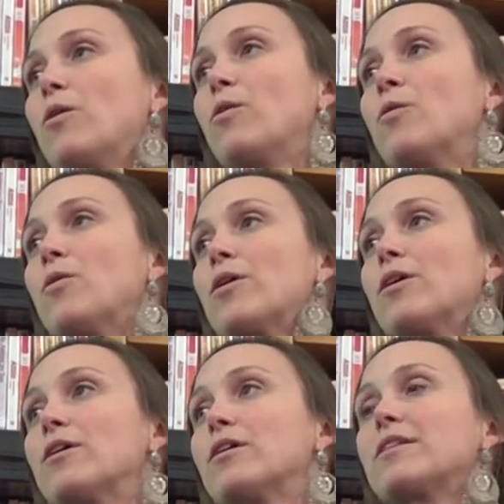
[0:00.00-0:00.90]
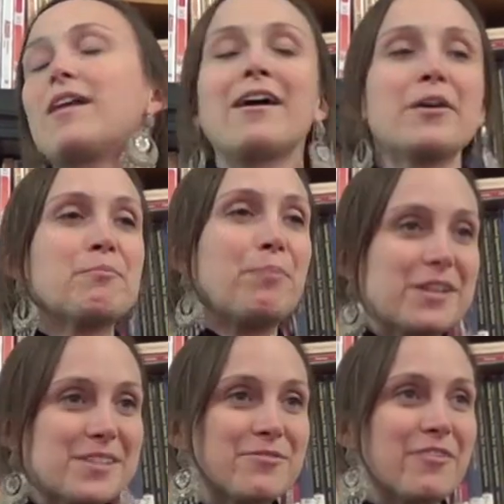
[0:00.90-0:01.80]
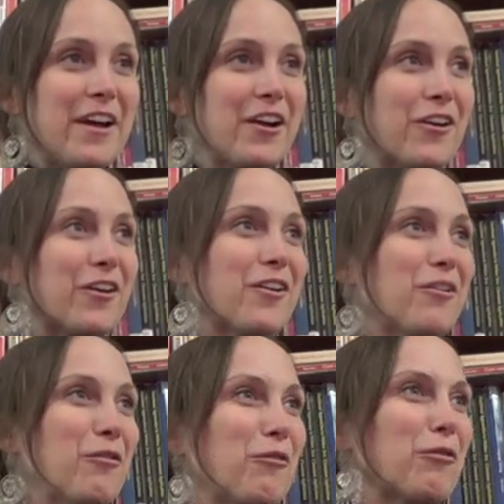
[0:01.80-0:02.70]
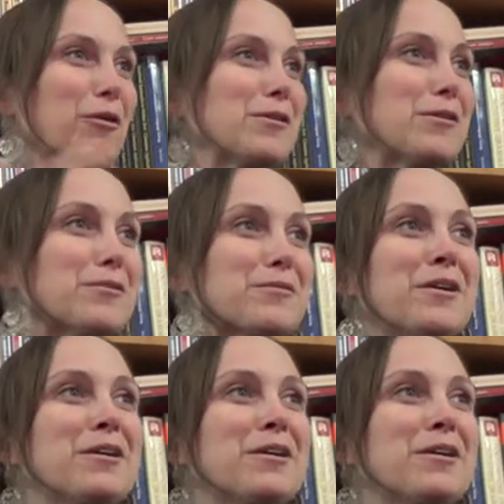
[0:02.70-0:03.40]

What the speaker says: or like bus fare, or